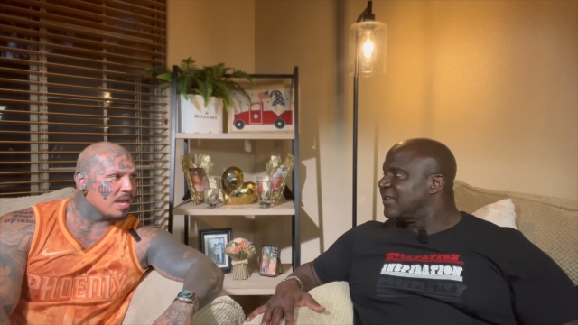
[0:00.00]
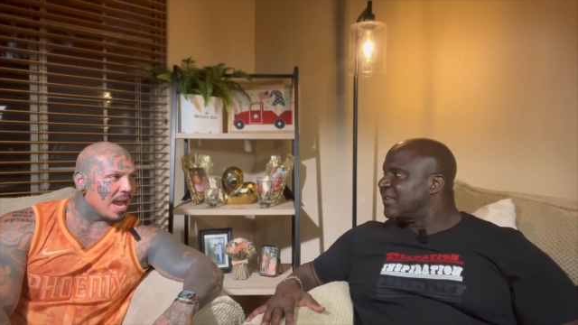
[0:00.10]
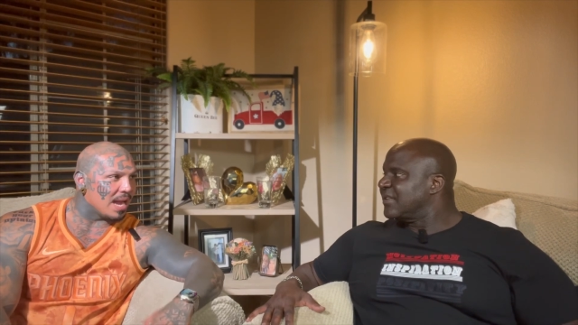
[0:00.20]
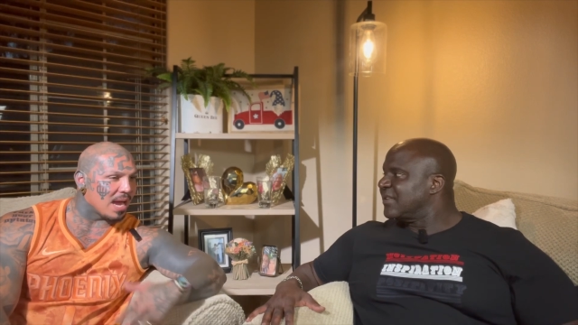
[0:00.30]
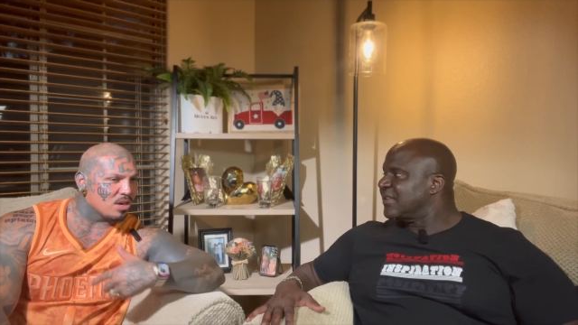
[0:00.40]

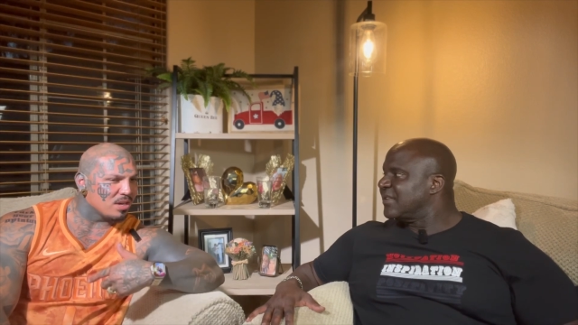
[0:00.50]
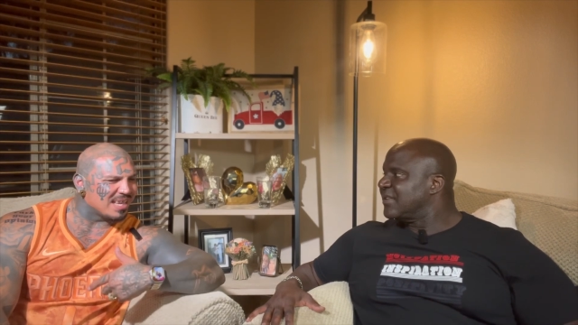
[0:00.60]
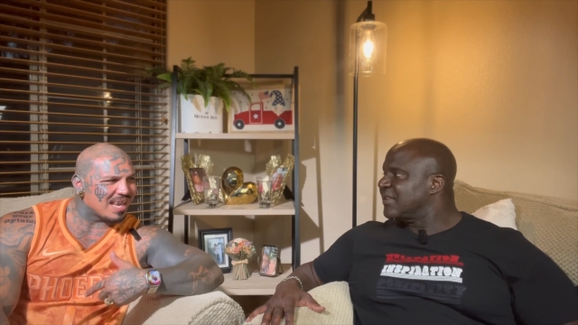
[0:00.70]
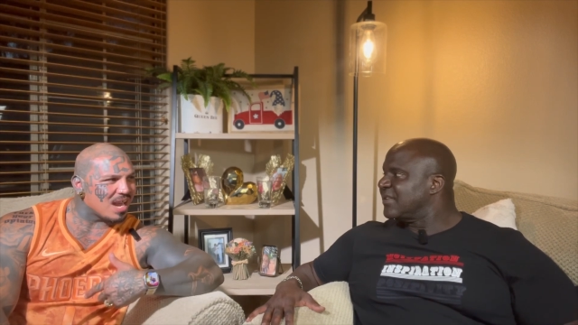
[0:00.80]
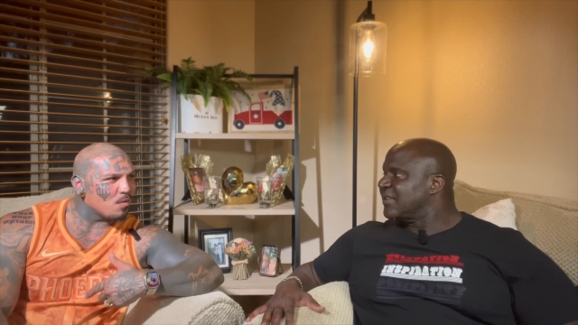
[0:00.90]
Speaker 1: and I couldn't
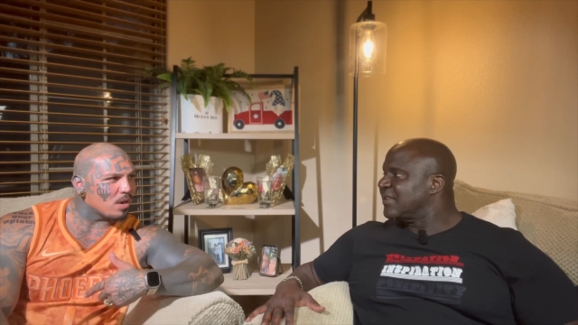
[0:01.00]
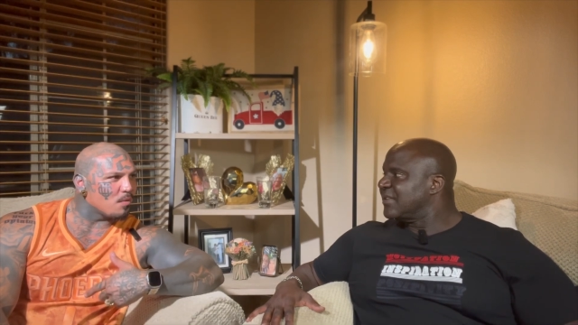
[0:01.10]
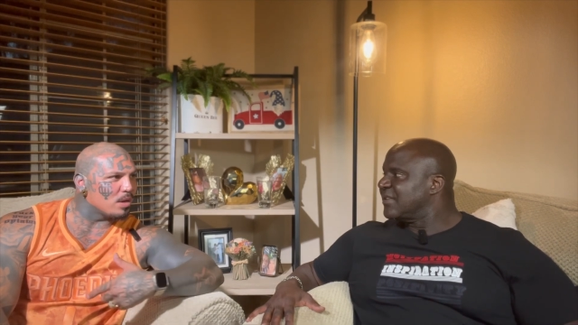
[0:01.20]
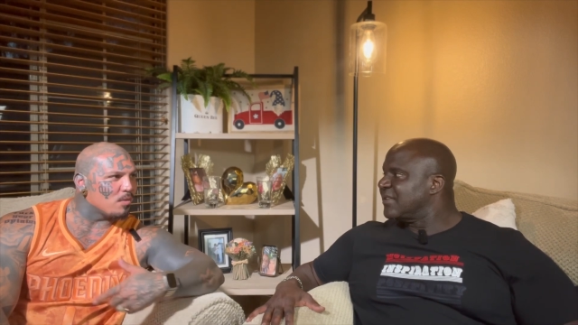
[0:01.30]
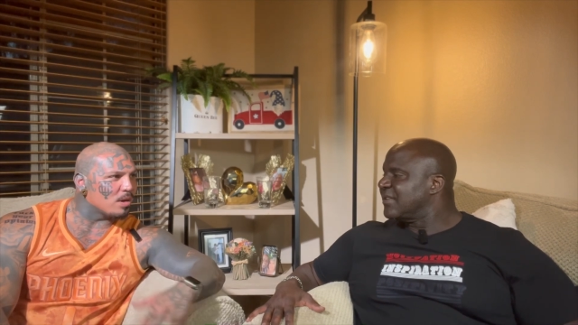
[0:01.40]
get out what I
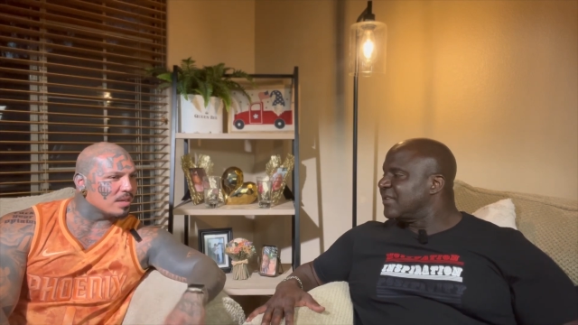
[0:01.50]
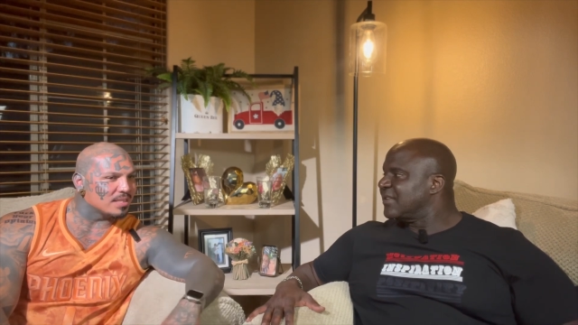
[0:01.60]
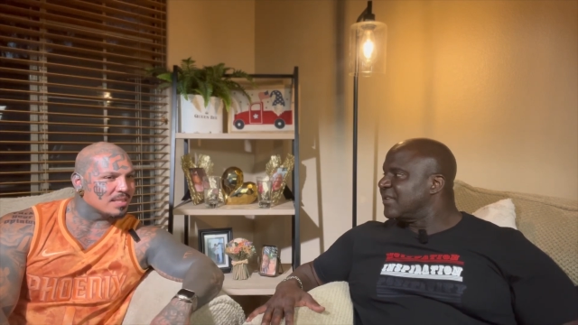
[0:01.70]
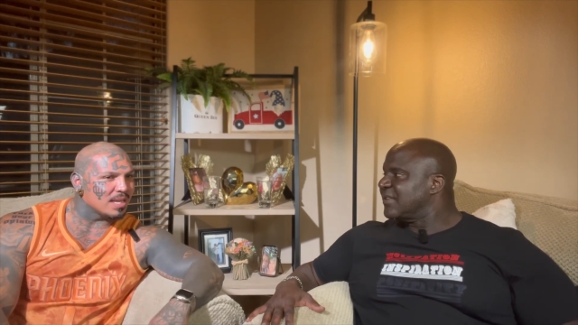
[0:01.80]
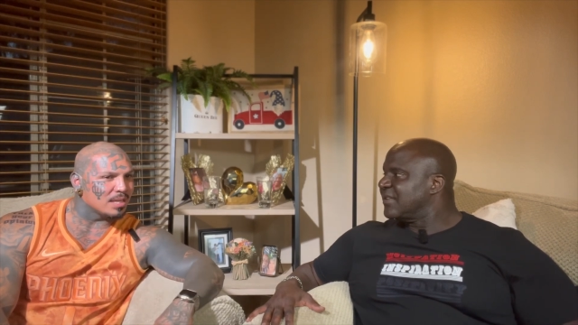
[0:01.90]
really wanted to
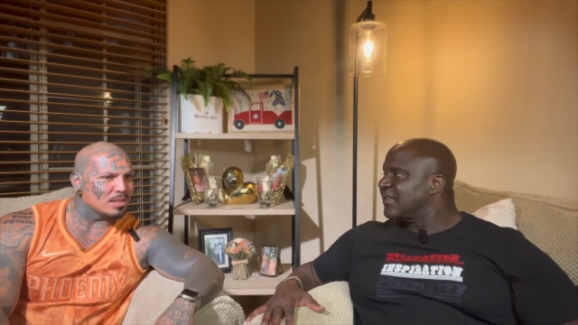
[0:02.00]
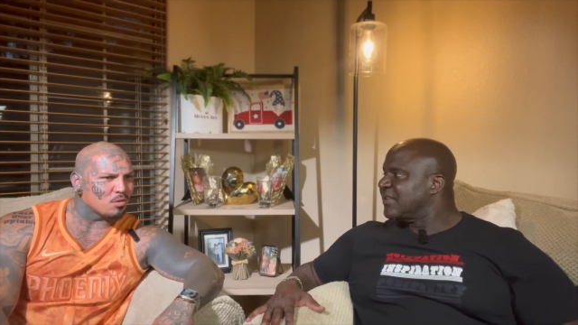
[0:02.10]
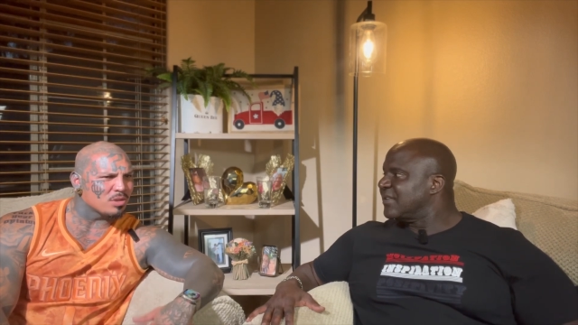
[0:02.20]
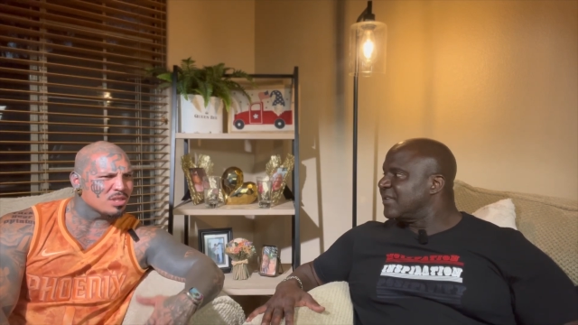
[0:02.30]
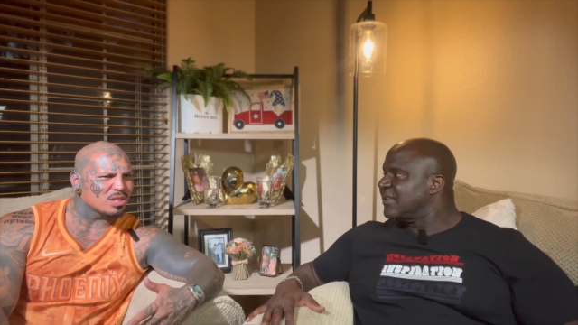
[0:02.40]
say.
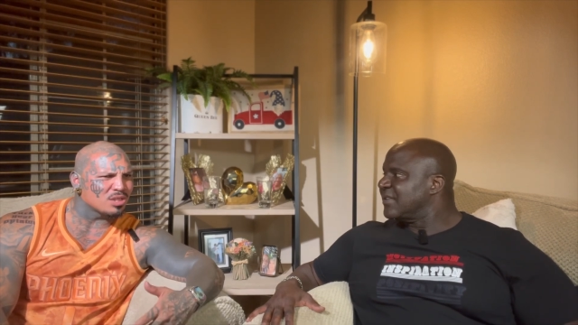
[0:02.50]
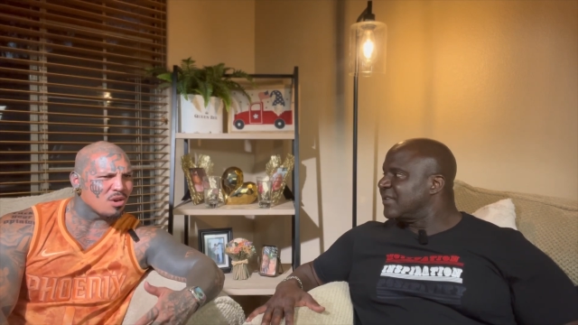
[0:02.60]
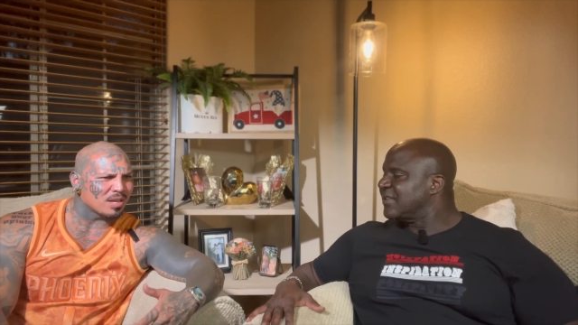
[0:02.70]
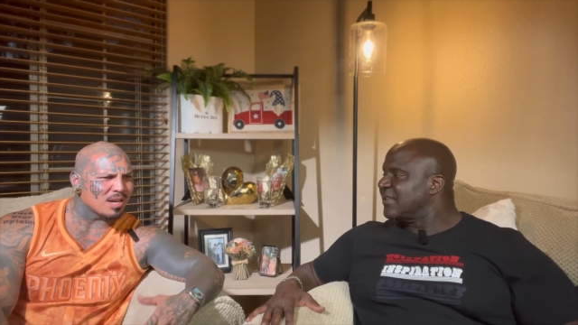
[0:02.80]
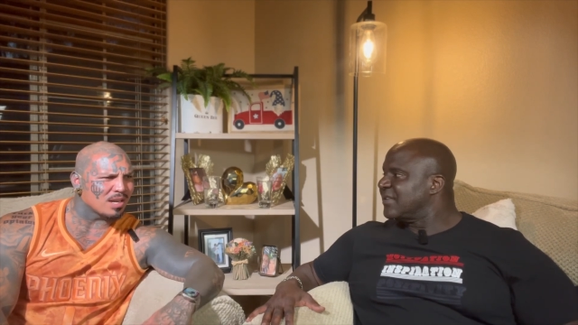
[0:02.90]
So once I
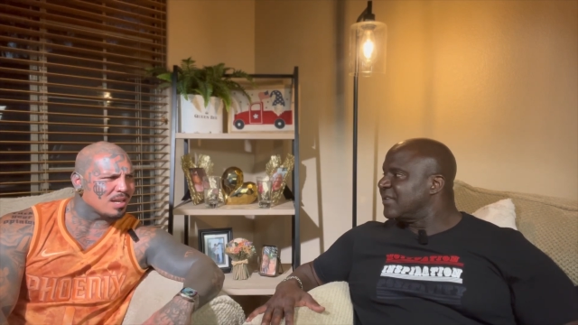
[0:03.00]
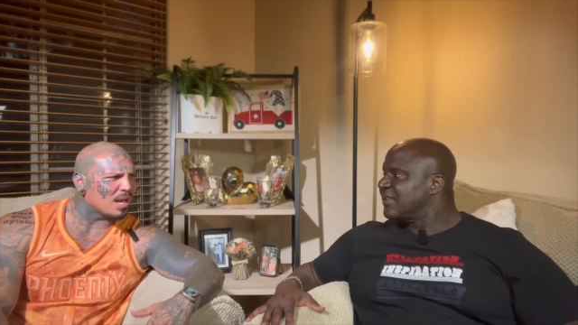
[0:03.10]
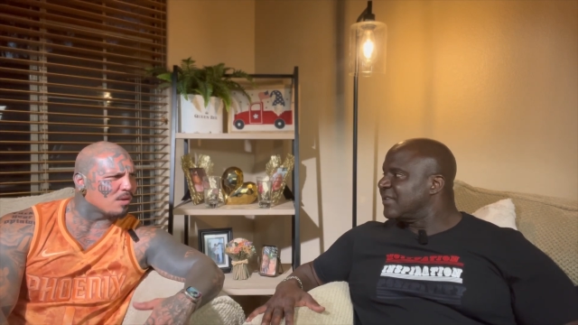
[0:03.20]
started kind of like